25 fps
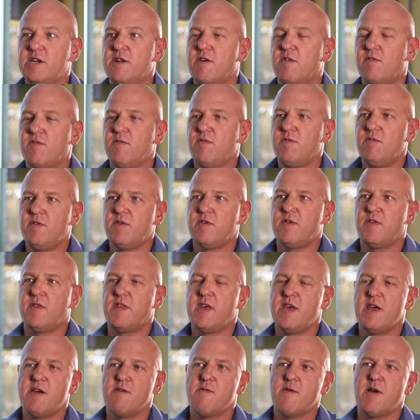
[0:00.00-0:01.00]
nozzles,
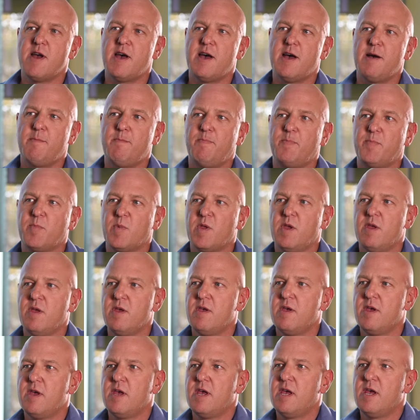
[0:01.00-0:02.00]
they're
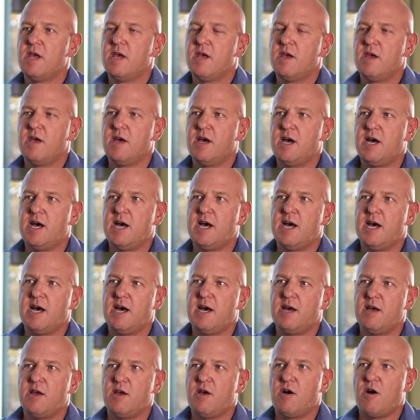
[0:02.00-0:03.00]

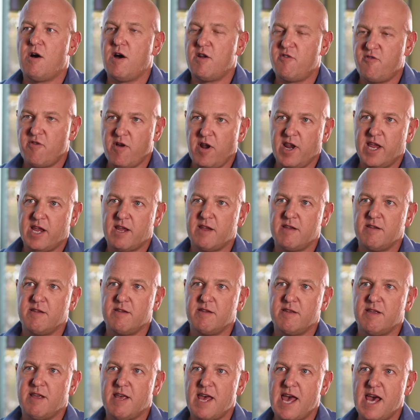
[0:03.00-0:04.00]
hydraulic
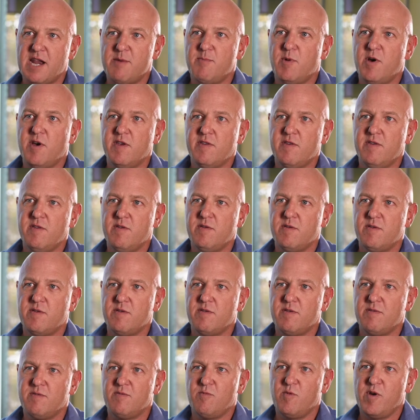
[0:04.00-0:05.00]
atomizers
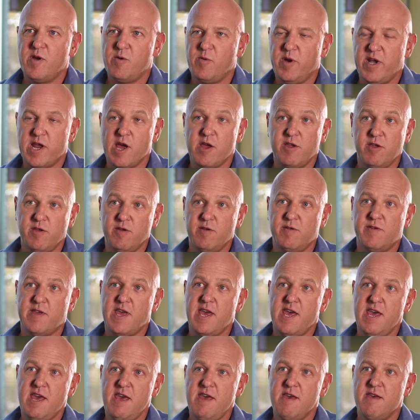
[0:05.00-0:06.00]
where we don't use
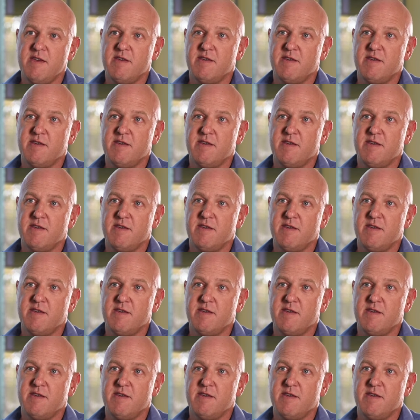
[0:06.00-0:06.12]
air.